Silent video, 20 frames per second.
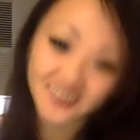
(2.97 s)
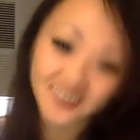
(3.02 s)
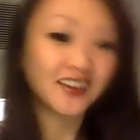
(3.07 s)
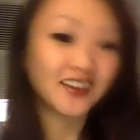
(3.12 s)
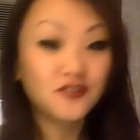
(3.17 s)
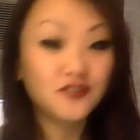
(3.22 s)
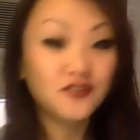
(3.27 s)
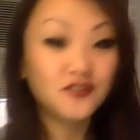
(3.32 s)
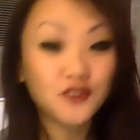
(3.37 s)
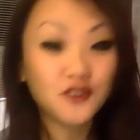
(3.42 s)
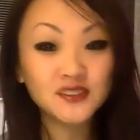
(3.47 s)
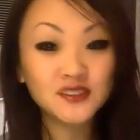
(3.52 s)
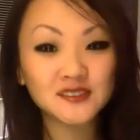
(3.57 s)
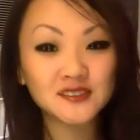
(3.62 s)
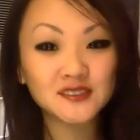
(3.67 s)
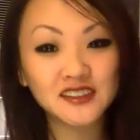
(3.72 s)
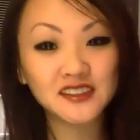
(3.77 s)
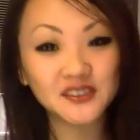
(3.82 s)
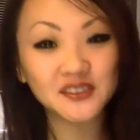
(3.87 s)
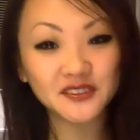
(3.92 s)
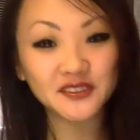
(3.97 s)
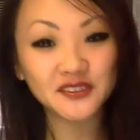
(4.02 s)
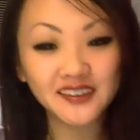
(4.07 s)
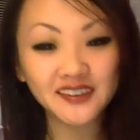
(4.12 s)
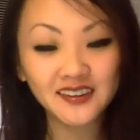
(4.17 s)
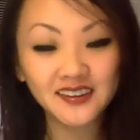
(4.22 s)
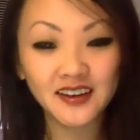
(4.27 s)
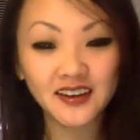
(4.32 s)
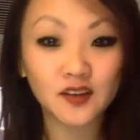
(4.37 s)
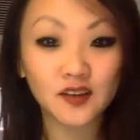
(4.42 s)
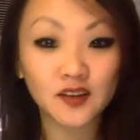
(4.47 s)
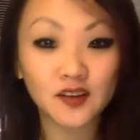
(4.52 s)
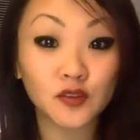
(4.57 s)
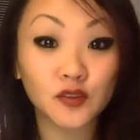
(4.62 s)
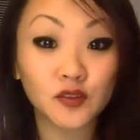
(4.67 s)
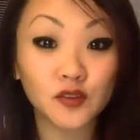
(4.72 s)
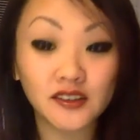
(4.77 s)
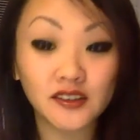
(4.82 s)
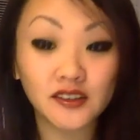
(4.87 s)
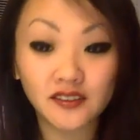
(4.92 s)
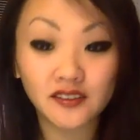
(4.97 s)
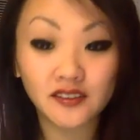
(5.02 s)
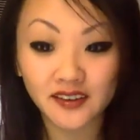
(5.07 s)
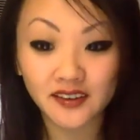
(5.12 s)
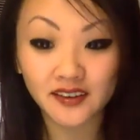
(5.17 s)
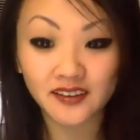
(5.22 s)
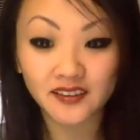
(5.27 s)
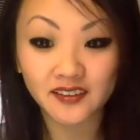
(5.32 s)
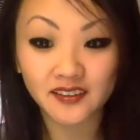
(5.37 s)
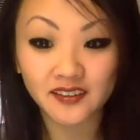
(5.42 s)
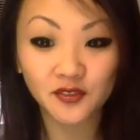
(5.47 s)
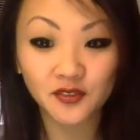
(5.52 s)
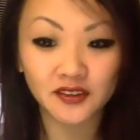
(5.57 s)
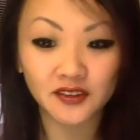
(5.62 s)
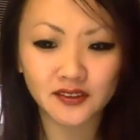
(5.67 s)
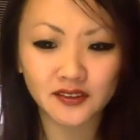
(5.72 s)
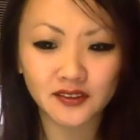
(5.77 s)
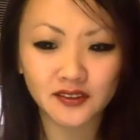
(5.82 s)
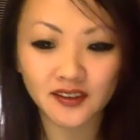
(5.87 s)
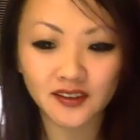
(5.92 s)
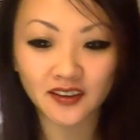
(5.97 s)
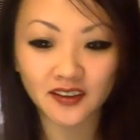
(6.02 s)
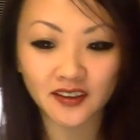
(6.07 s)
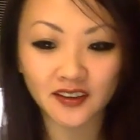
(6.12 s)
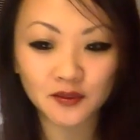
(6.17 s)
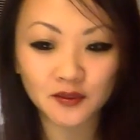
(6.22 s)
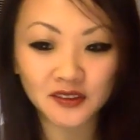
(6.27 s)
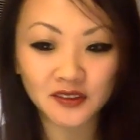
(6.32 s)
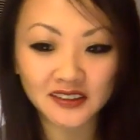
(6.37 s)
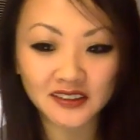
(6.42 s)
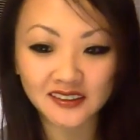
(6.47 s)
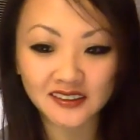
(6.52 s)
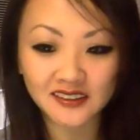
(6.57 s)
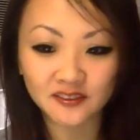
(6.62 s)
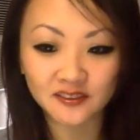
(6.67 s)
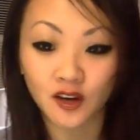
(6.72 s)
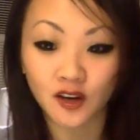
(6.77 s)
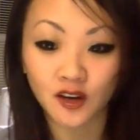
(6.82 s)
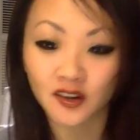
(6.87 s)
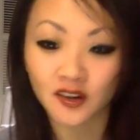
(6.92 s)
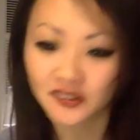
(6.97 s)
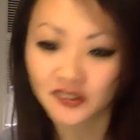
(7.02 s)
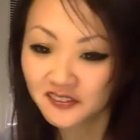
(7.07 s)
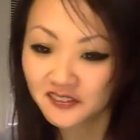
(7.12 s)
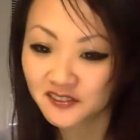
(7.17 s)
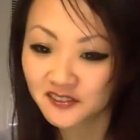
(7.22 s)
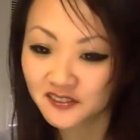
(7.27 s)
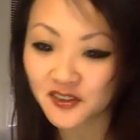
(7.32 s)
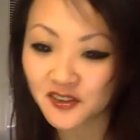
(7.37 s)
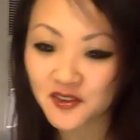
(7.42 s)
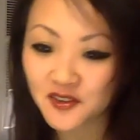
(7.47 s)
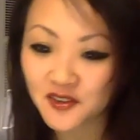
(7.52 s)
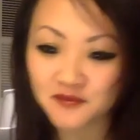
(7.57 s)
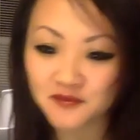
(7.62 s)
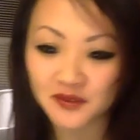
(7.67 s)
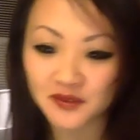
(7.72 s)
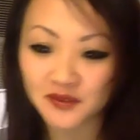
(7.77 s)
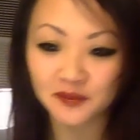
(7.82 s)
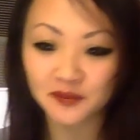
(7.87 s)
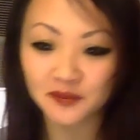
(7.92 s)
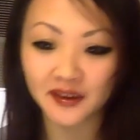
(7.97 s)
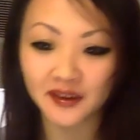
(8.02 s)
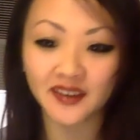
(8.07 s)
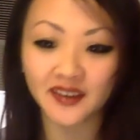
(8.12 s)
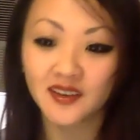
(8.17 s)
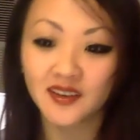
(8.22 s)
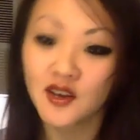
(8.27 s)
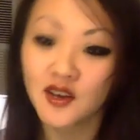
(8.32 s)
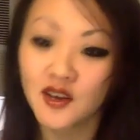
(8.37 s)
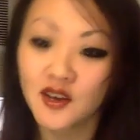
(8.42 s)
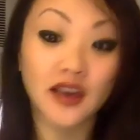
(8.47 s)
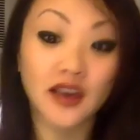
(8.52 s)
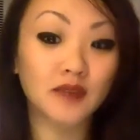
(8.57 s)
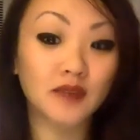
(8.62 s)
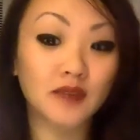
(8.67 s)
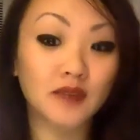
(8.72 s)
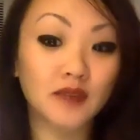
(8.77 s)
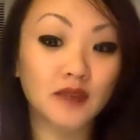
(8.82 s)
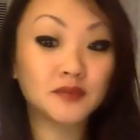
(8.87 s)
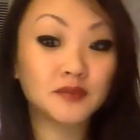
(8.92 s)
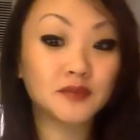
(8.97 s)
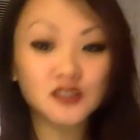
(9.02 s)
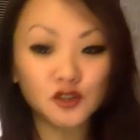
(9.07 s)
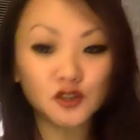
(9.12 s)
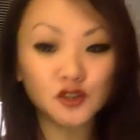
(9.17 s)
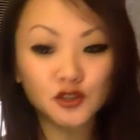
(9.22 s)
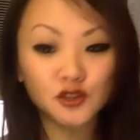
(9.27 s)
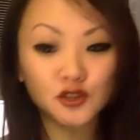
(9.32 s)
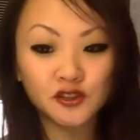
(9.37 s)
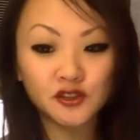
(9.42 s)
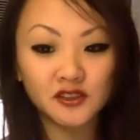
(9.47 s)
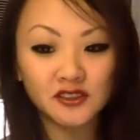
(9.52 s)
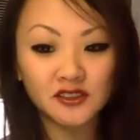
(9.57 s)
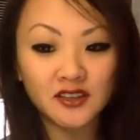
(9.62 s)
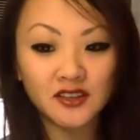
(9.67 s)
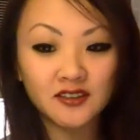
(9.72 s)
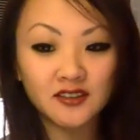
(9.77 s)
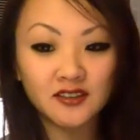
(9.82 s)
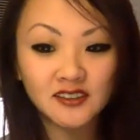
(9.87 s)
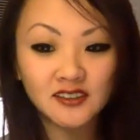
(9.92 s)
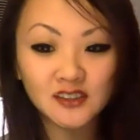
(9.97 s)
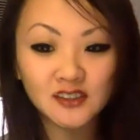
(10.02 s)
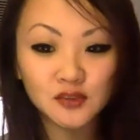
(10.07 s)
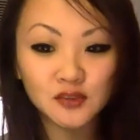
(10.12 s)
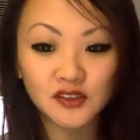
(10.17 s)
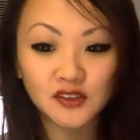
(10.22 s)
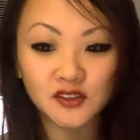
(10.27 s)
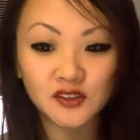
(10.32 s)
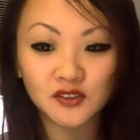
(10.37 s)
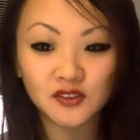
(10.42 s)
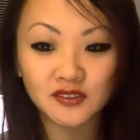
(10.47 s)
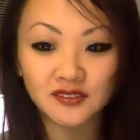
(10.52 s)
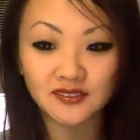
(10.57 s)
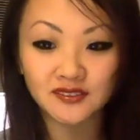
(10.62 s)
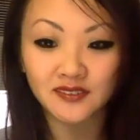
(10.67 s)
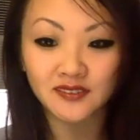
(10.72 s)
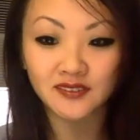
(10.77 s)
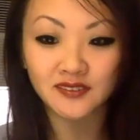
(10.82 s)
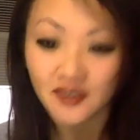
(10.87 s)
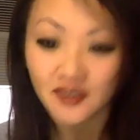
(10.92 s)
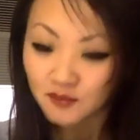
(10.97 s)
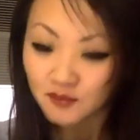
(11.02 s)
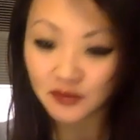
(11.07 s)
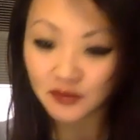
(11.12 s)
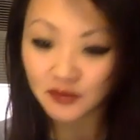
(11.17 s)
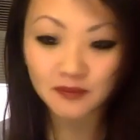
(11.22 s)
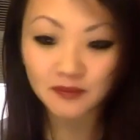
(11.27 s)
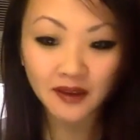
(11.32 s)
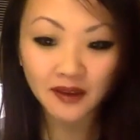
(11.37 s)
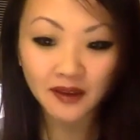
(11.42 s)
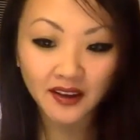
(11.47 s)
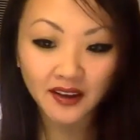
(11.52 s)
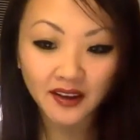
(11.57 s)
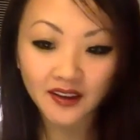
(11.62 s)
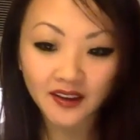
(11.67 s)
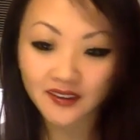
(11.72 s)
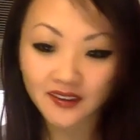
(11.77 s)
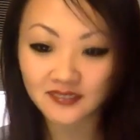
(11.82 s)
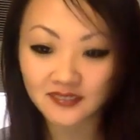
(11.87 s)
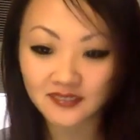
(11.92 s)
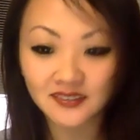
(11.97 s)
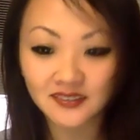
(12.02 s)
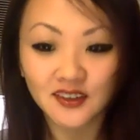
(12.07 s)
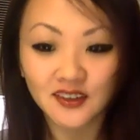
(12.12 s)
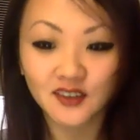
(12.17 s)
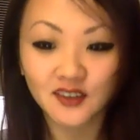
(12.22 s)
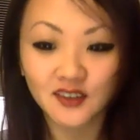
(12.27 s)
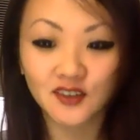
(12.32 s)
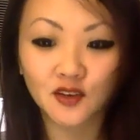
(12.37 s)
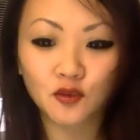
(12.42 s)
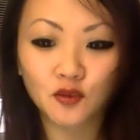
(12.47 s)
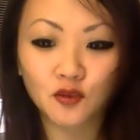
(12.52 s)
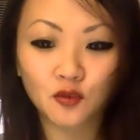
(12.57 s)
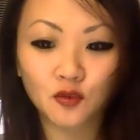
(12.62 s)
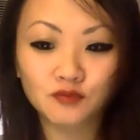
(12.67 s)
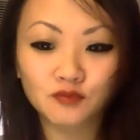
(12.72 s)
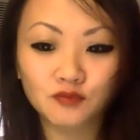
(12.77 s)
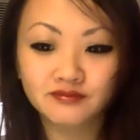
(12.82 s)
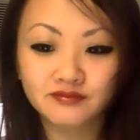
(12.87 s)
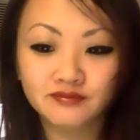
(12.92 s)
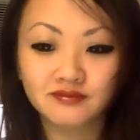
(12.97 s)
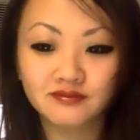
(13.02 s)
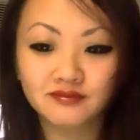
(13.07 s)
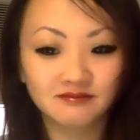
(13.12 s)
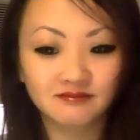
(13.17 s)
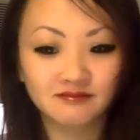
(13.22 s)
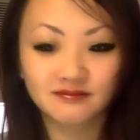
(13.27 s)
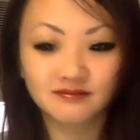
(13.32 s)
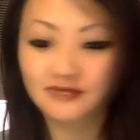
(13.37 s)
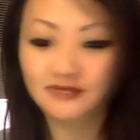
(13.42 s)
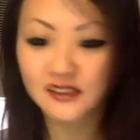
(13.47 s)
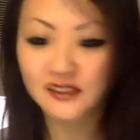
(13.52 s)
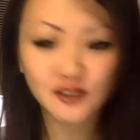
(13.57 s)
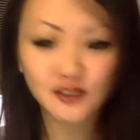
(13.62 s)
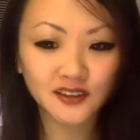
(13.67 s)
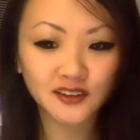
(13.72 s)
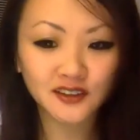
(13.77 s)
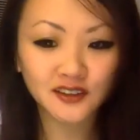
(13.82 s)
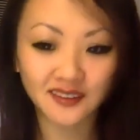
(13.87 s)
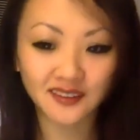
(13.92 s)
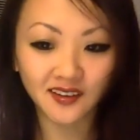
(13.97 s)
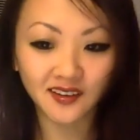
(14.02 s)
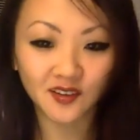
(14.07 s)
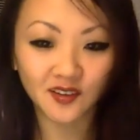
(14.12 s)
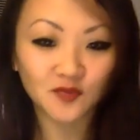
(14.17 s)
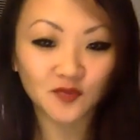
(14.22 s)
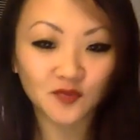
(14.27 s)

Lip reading: Hey folks, I'm Tina Hui, and we are here with Emily Vaughn from BitPay. Emily, please introduce yourself. Tell us what you do at BitPay, and let's start there.